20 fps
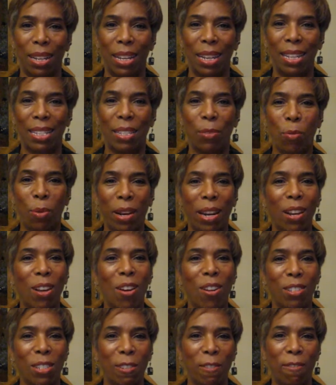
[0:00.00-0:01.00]
is what I
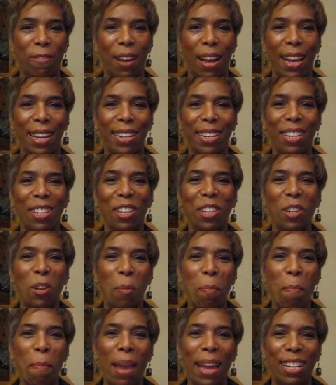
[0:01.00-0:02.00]
call defining
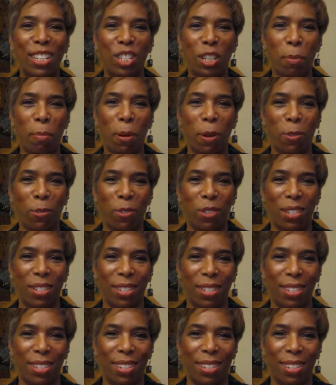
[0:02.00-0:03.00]
your magic
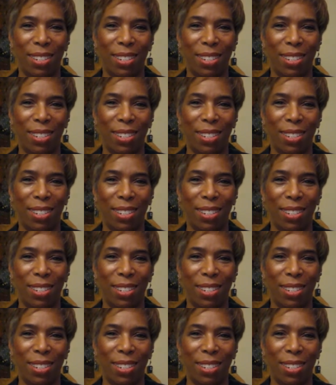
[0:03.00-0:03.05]
potion.